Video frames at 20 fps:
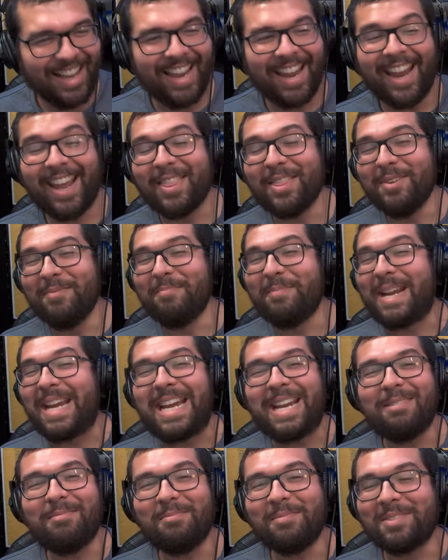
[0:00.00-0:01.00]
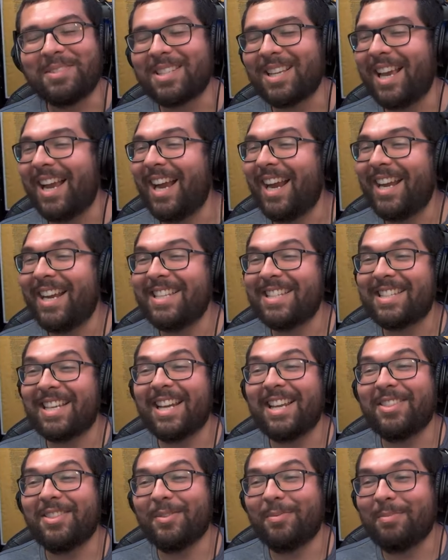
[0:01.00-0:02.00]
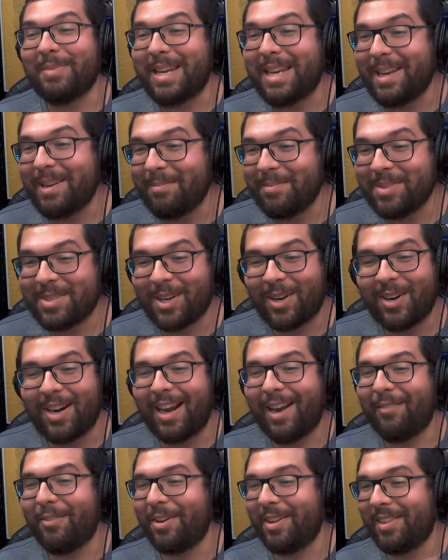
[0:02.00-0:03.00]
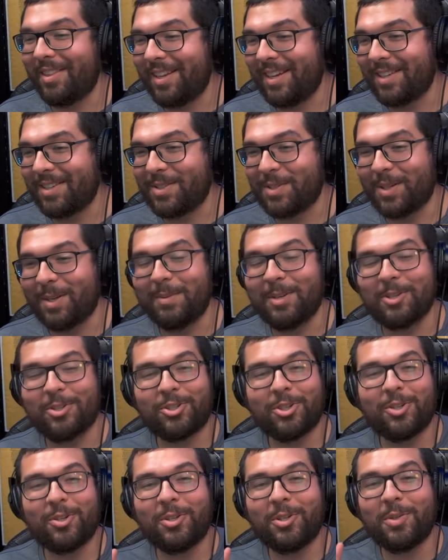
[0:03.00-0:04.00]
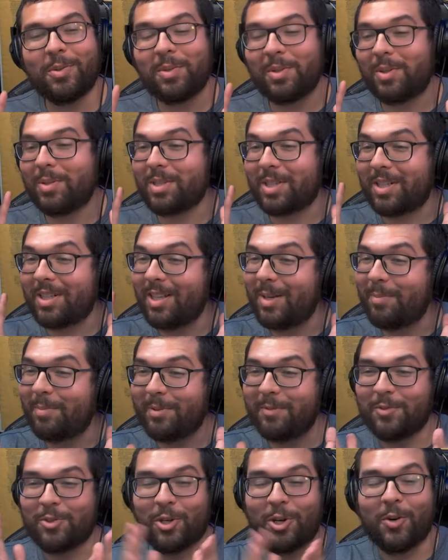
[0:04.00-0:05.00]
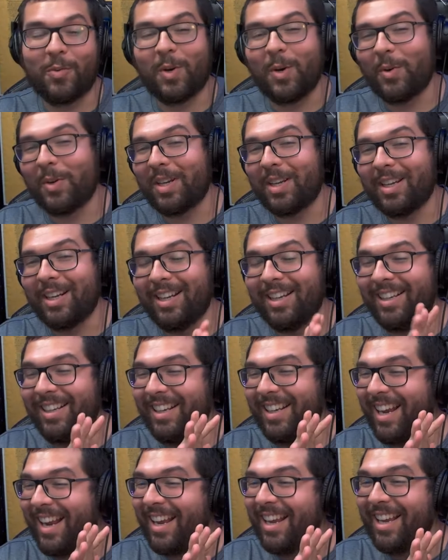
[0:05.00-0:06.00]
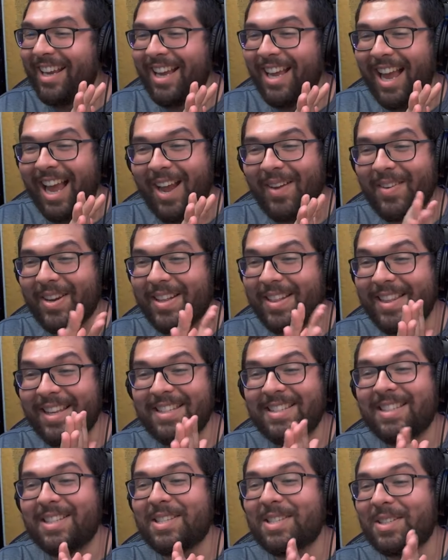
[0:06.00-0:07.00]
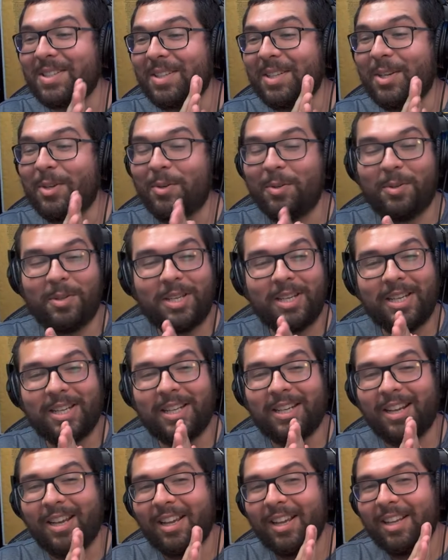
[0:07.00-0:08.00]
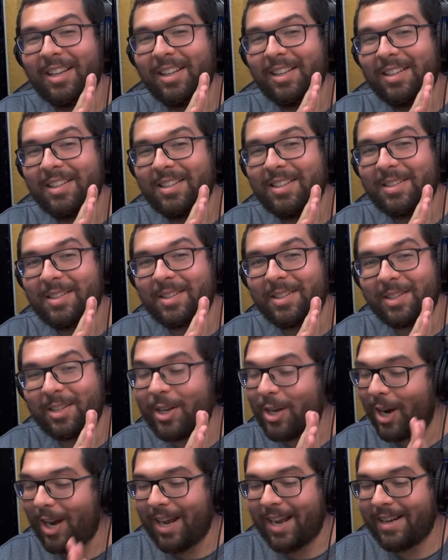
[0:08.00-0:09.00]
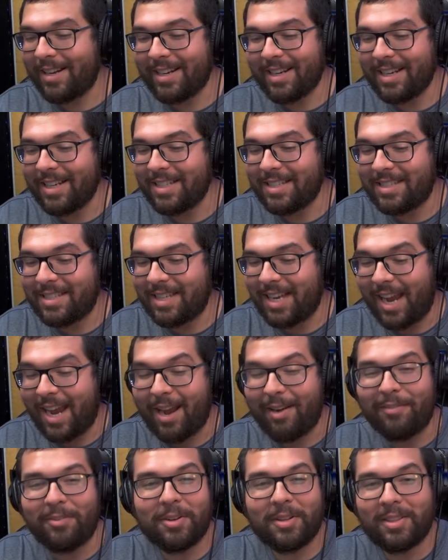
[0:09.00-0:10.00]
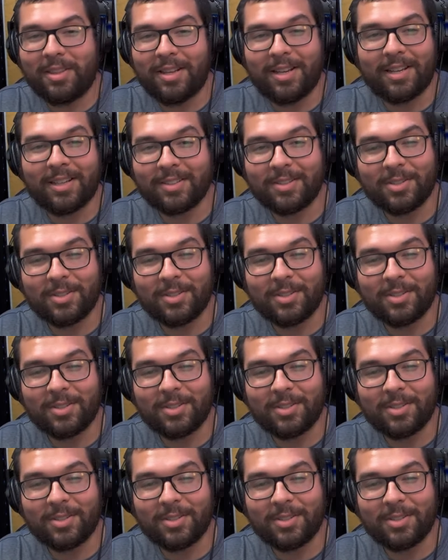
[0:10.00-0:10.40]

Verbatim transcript: and the memes, I gotta say, the memes are everything. So I'm gonna show you, there's a clip of Joe Rogan. I mean, this is literally gotten into everything.